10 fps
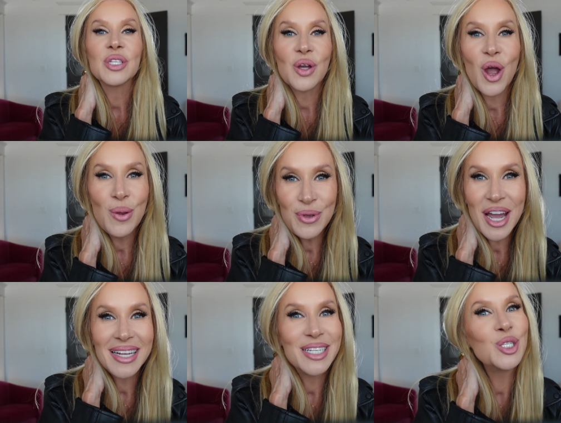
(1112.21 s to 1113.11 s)
So I hope you
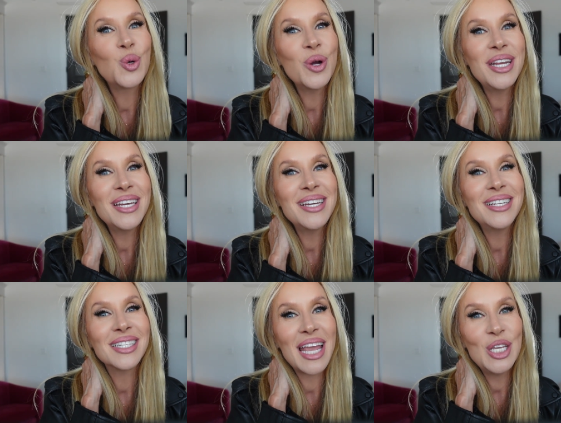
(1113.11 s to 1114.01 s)
guys enjoyed
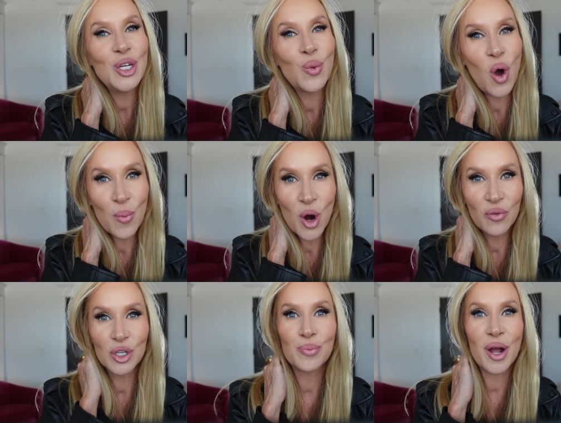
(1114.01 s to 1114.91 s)
it. Thank you to Walmart
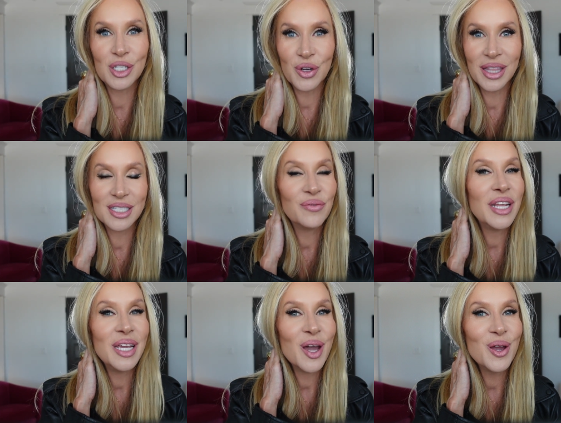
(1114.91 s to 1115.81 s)
for sponsoring this
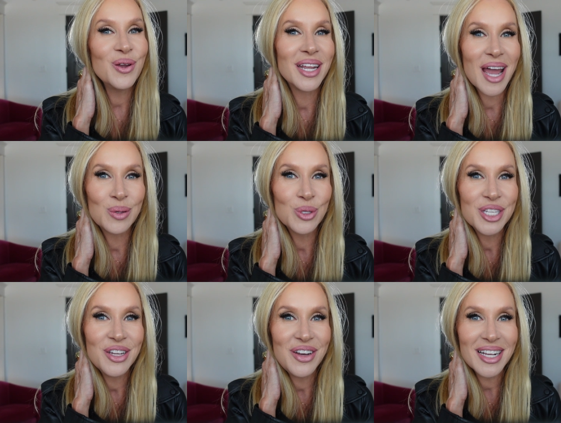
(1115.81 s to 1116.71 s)
video and I will
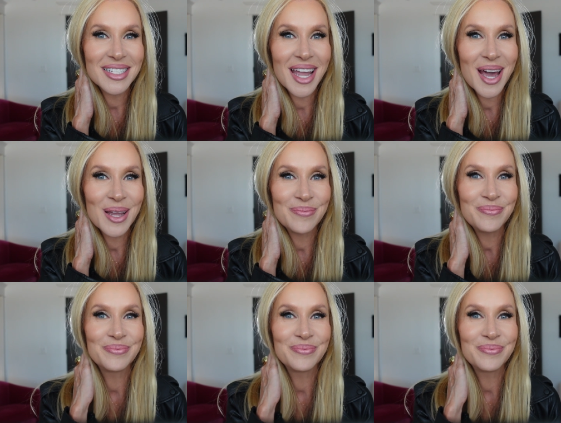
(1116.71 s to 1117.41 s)
see you next time.